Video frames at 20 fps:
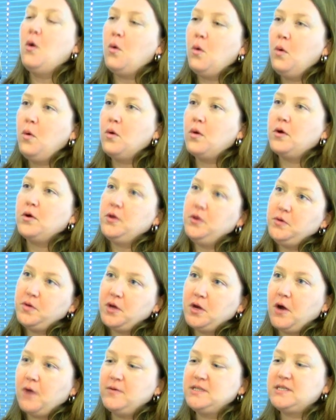or you
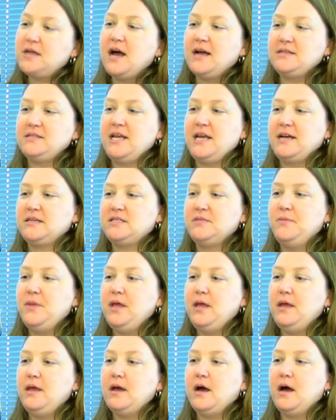can always contact
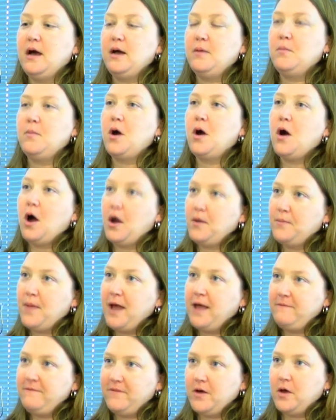me on
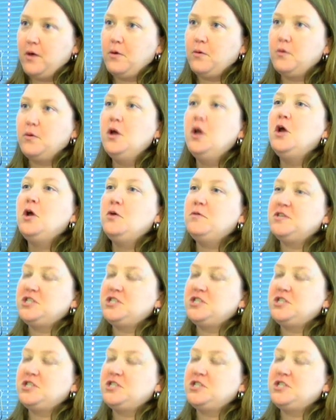my phone,